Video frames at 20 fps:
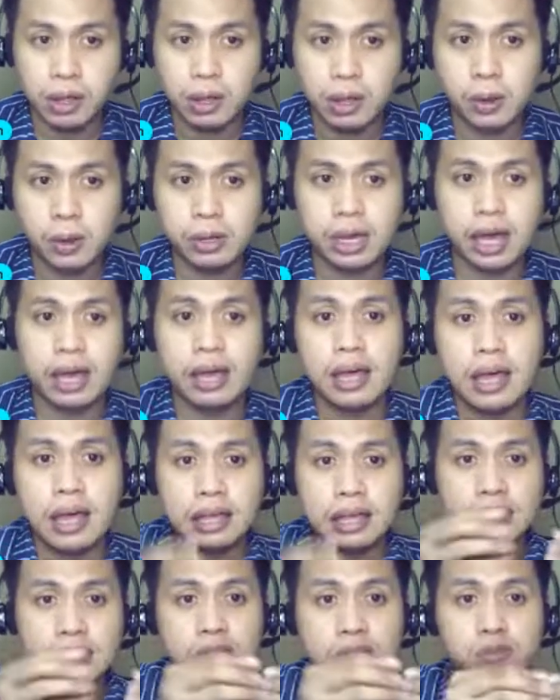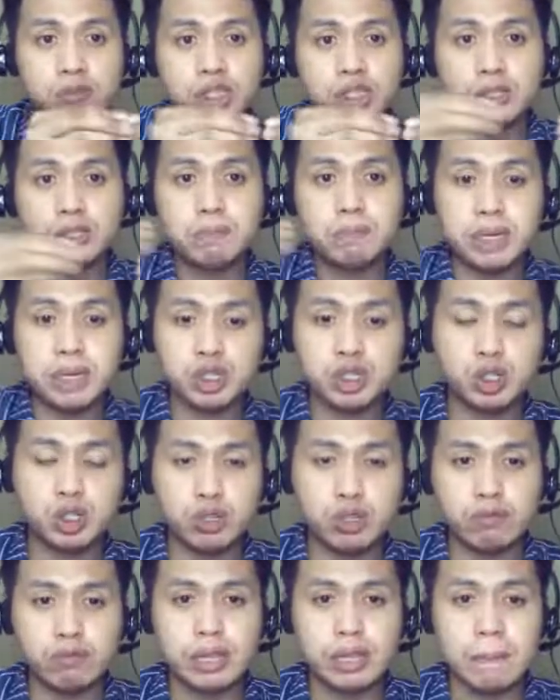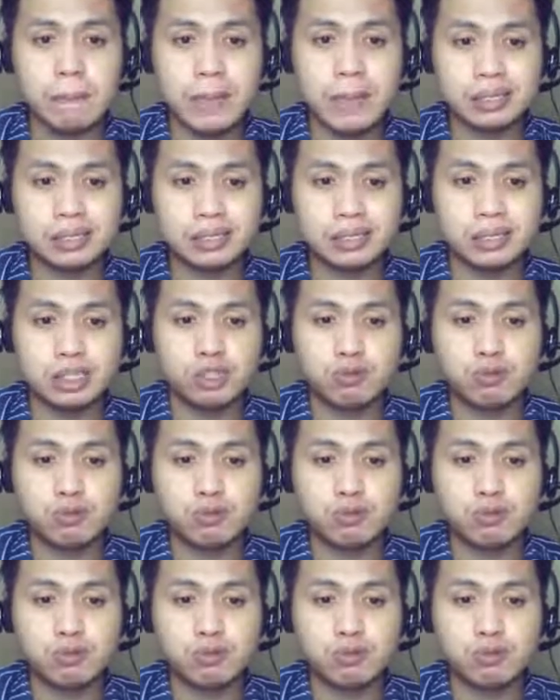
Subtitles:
okay, the transmission of the message